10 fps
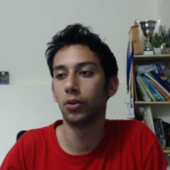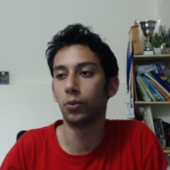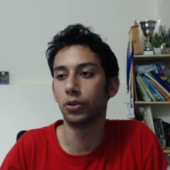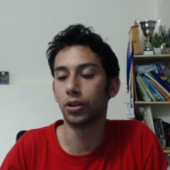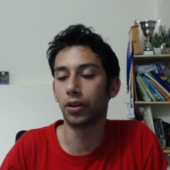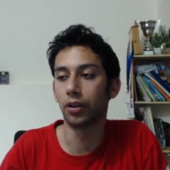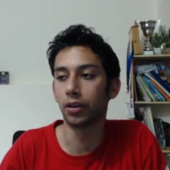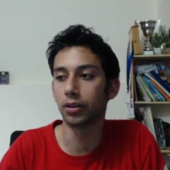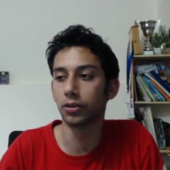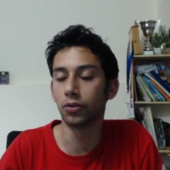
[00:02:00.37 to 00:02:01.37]
which I
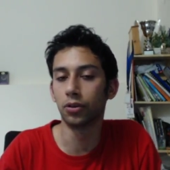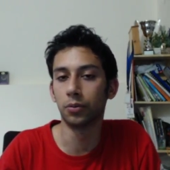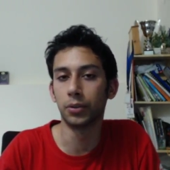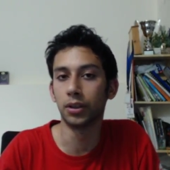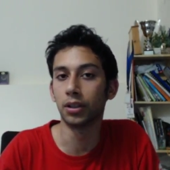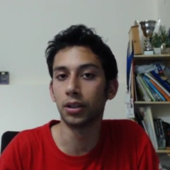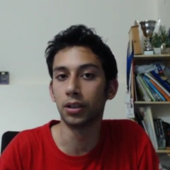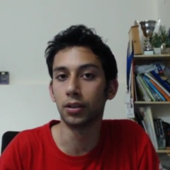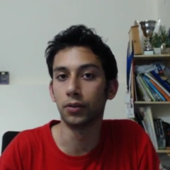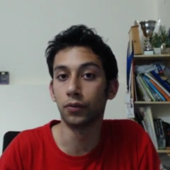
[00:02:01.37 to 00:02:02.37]
think is gonna
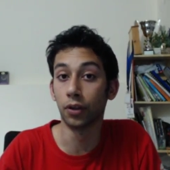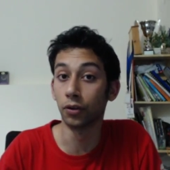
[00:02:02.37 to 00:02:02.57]
be very